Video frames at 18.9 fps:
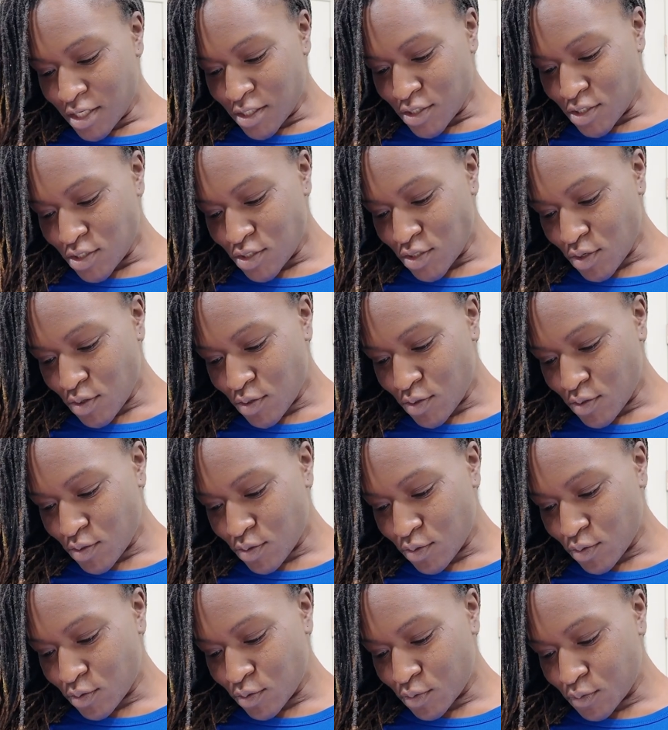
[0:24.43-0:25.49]

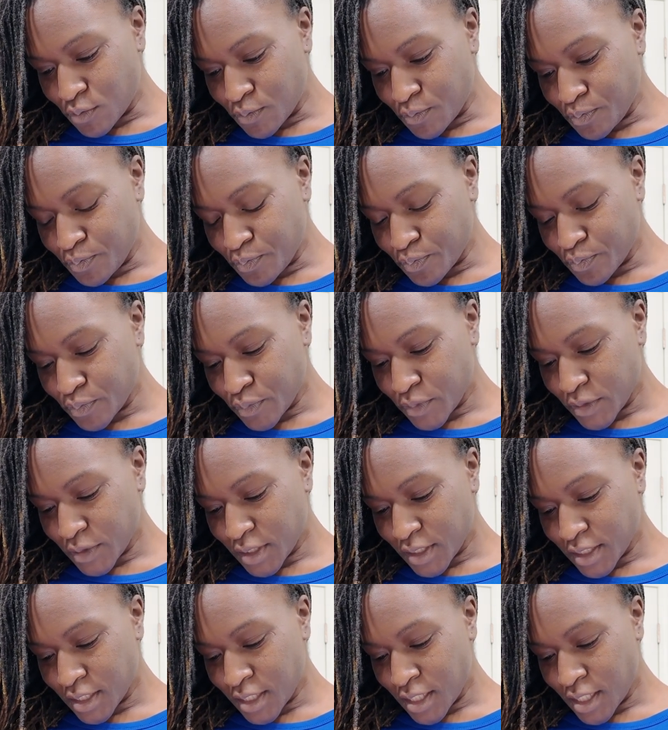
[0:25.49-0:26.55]
So
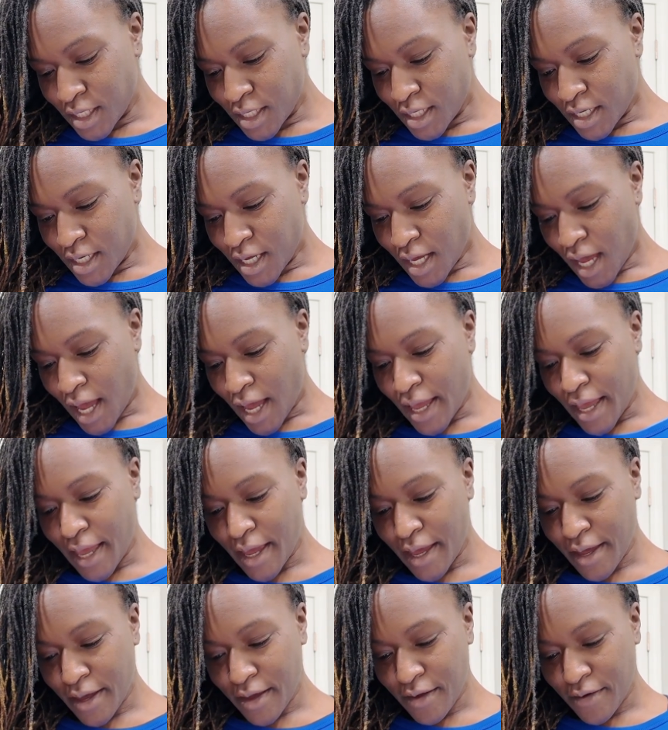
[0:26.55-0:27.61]
I
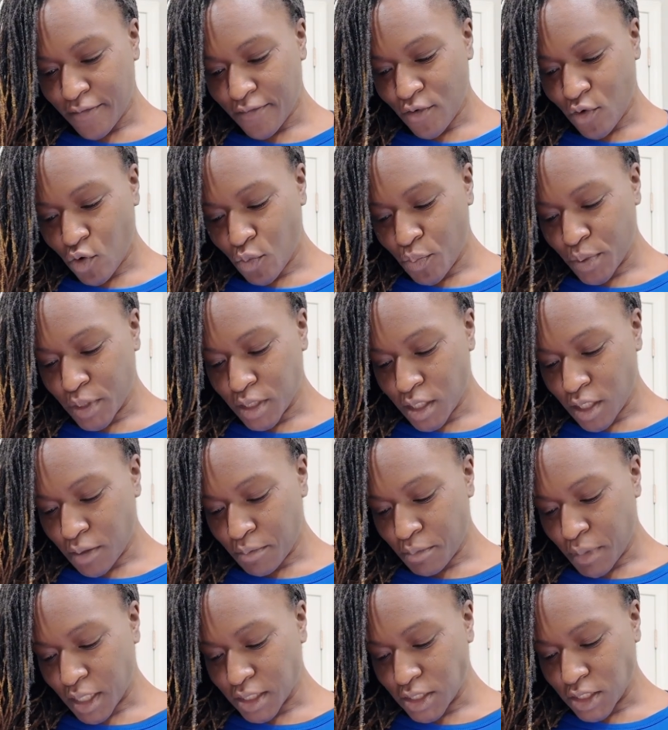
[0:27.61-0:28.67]
have opened up
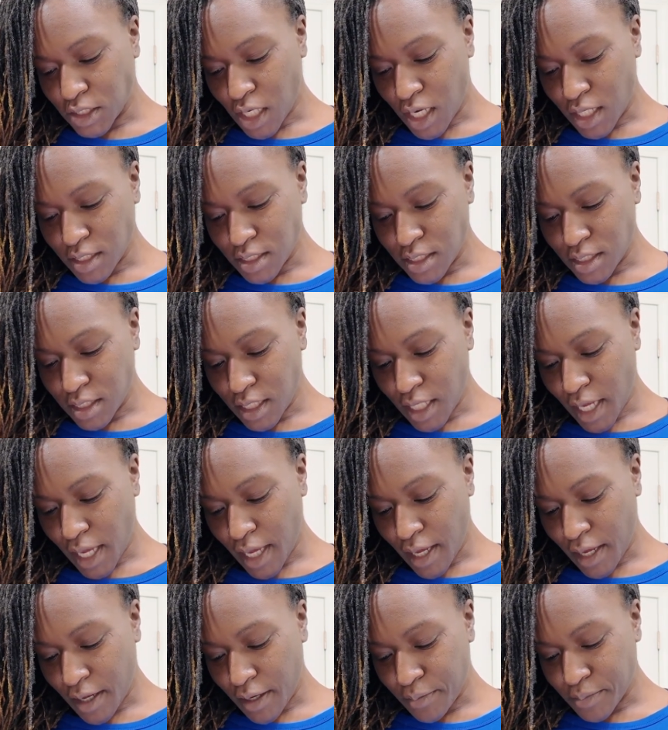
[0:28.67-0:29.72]
my Shotzi
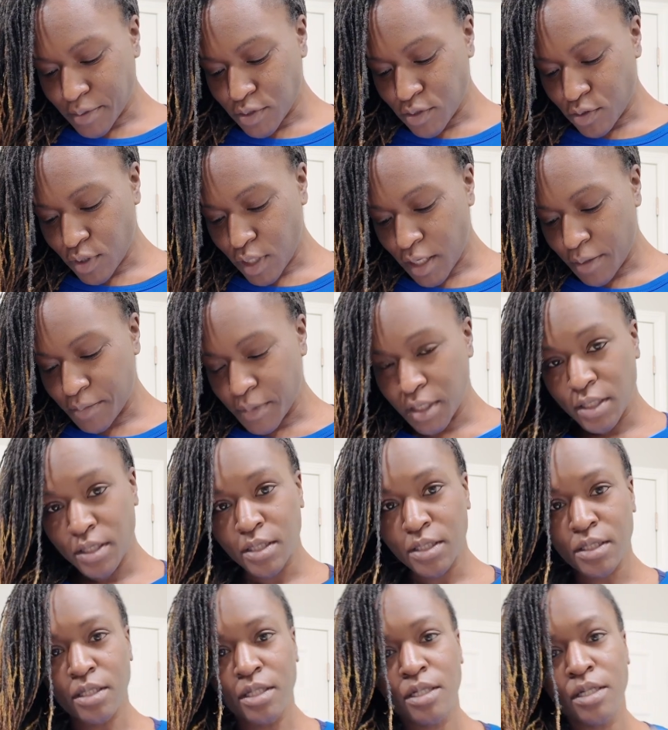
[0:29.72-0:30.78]
app. So I'm
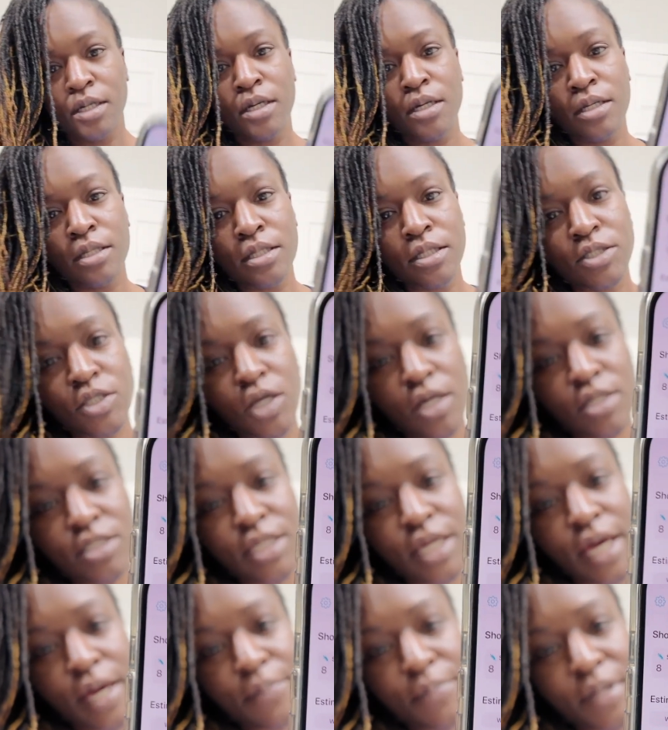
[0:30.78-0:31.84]
in the Shotzi
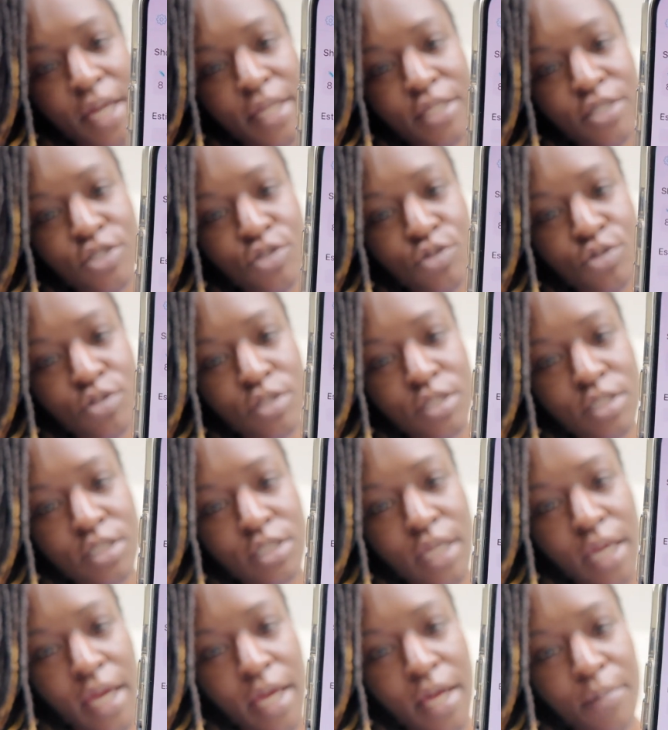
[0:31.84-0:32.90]
app, and I just use this
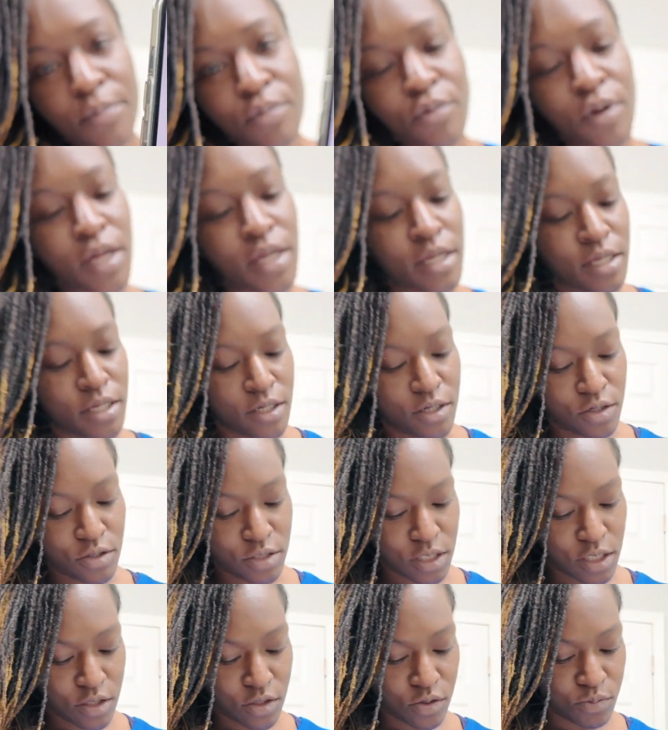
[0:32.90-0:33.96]
app right here
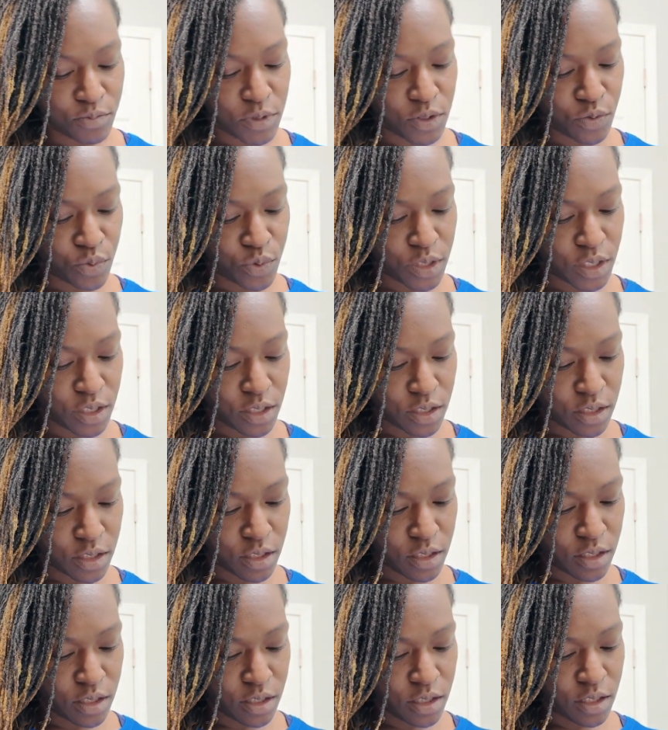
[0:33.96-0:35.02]
to help me with
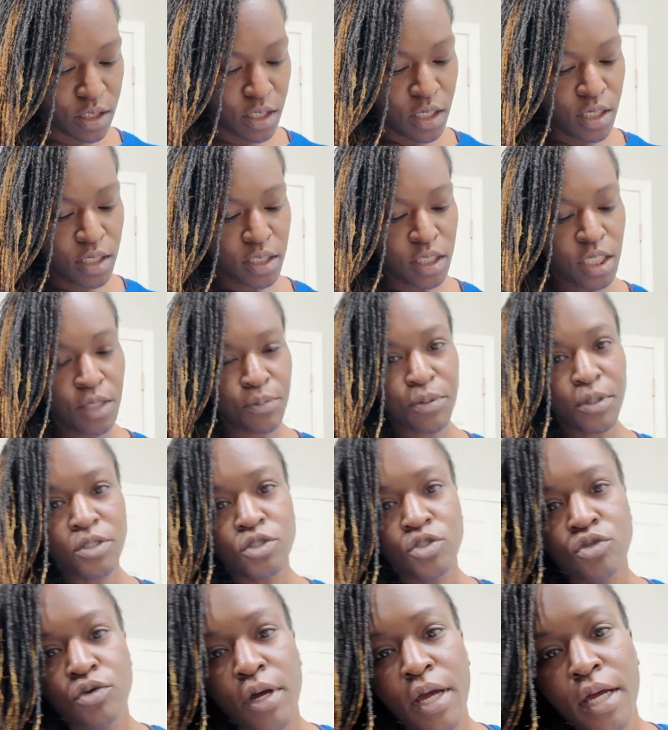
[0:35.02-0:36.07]
keeping
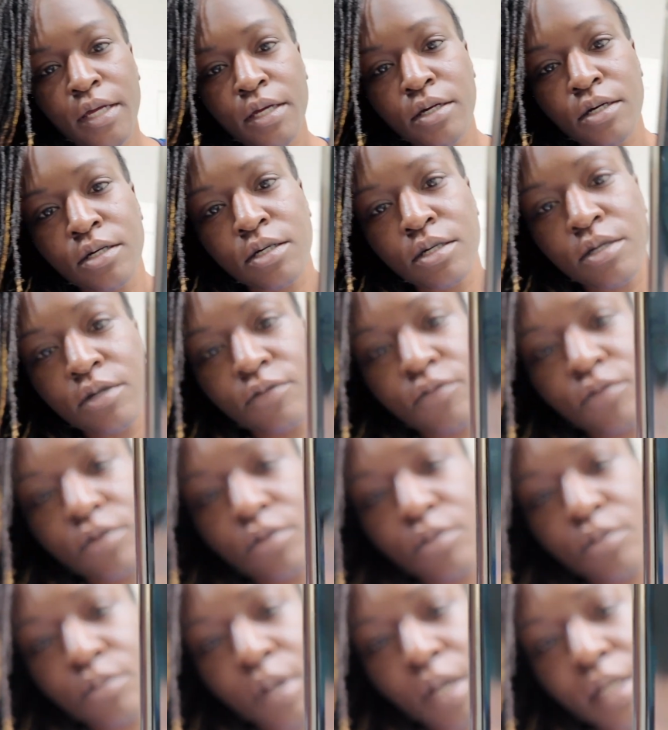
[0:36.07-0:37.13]
track of
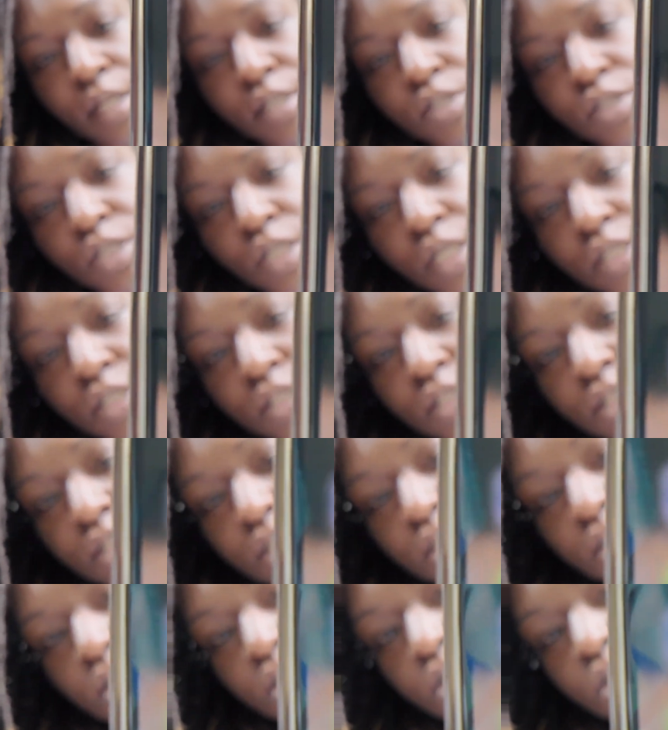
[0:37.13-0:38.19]
my injections.
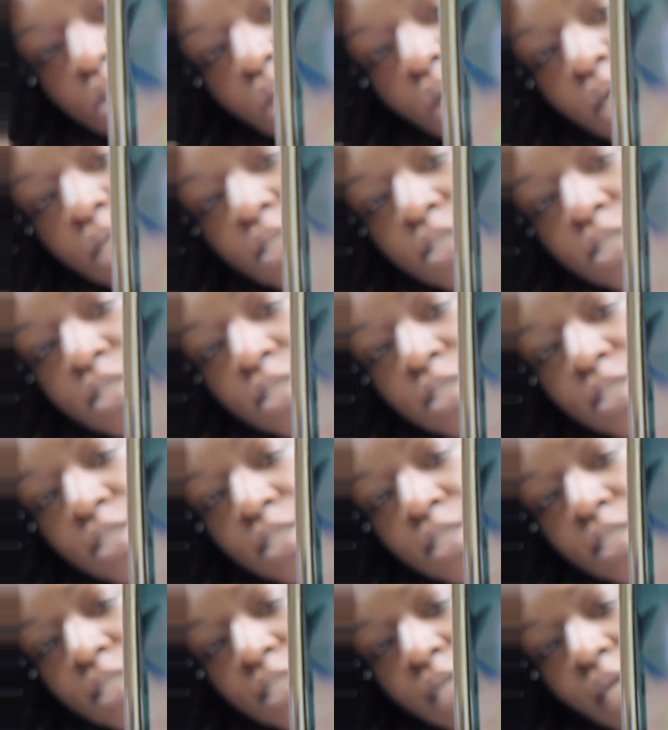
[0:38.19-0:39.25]
It's the
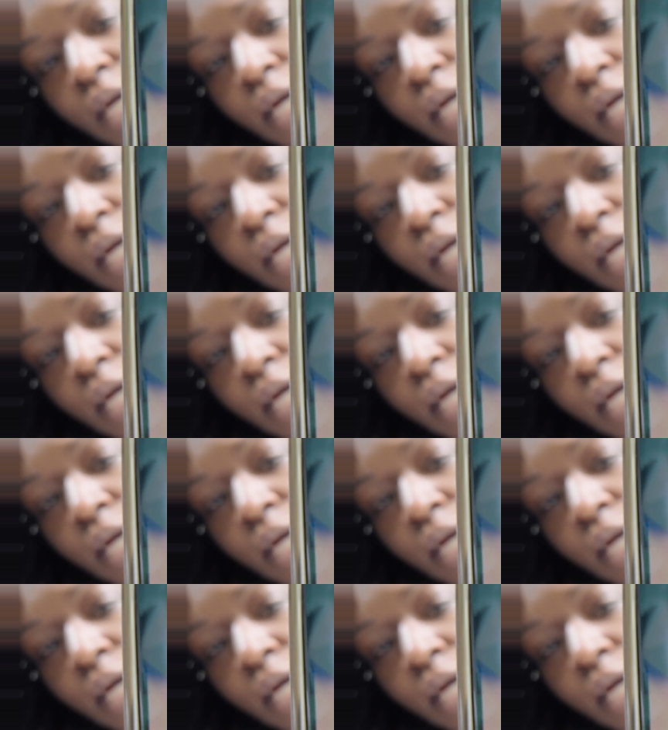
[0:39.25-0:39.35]
Shotzi